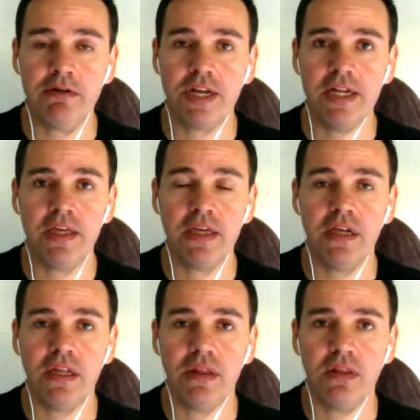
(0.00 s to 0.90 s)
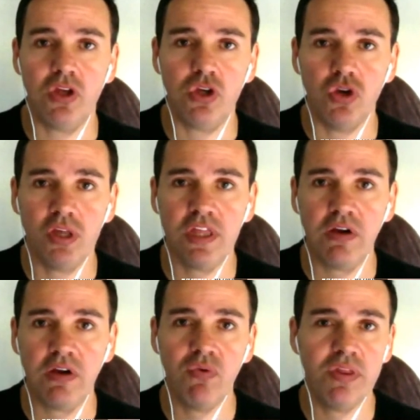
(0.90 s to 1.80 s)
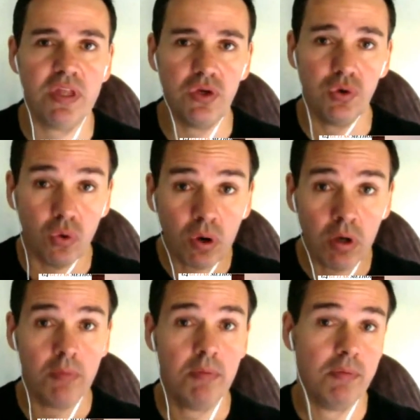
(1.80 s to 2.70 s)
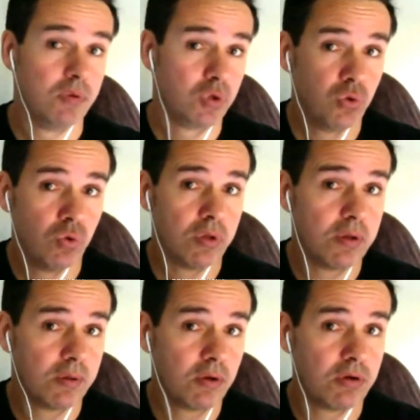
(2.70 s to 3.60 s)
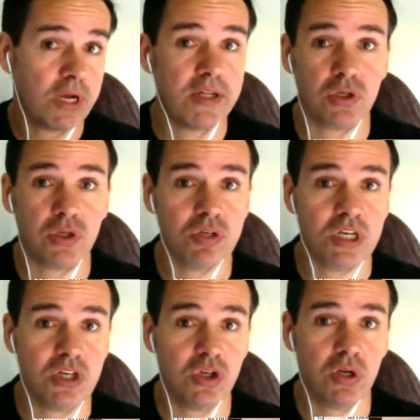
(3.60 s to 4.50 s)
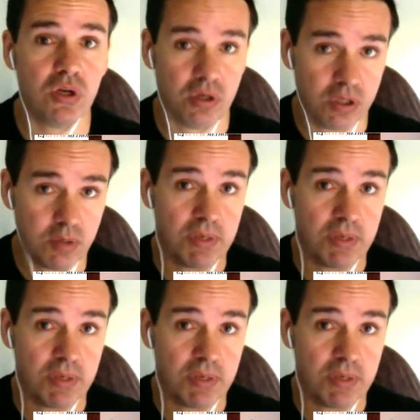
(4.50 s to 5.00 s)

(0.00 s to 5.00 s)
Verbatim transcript: Is there anything in that you can think of within your school that creates your teachers to